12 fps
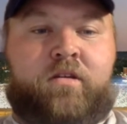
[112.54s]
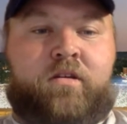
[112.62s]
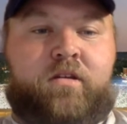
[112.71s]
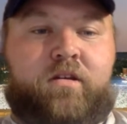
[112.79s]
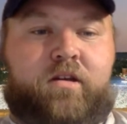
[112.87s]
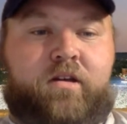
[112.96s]

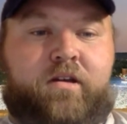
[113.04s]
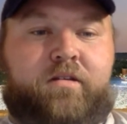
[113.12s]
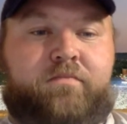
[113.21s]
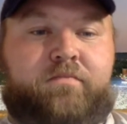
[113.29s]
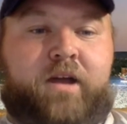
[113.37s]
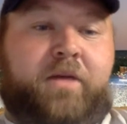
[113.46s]

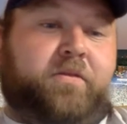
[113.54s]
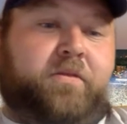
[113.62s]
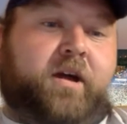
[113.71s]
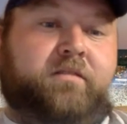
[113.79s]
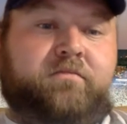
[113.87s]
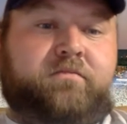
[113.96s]
I
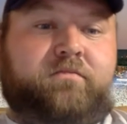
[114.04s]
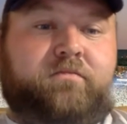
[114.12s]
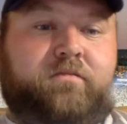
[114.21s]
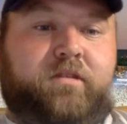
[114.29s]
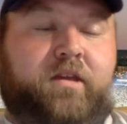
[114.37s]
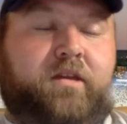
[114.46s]
thought
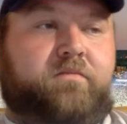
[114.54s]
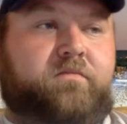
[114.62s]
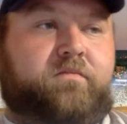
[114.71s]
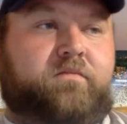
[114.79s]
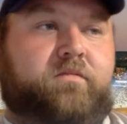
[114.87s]
he